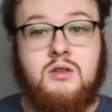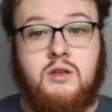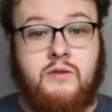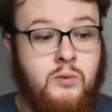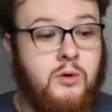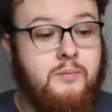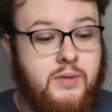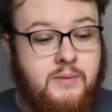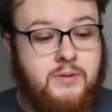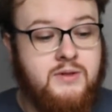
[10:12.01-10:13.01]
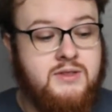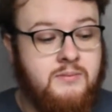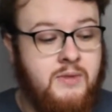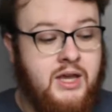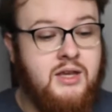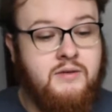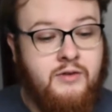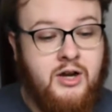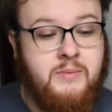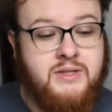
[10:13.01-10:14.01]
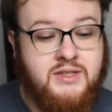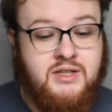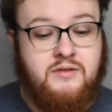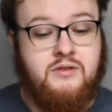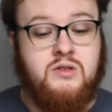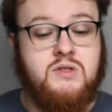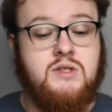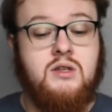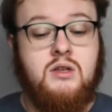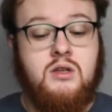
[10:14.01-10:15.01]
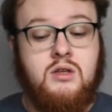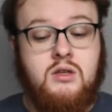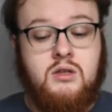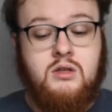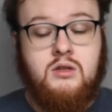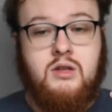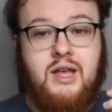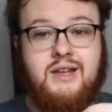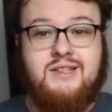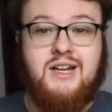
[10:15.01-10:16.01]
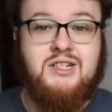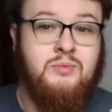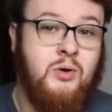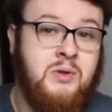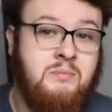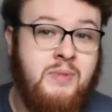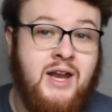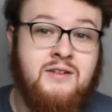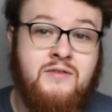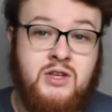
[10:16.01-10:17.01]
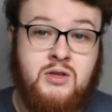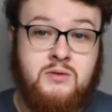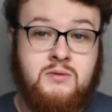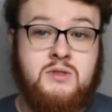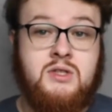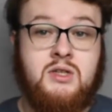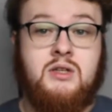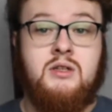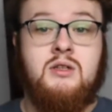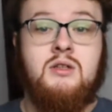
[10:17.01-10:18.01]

If you want people to make an environmental difference, it's actually probably better for you to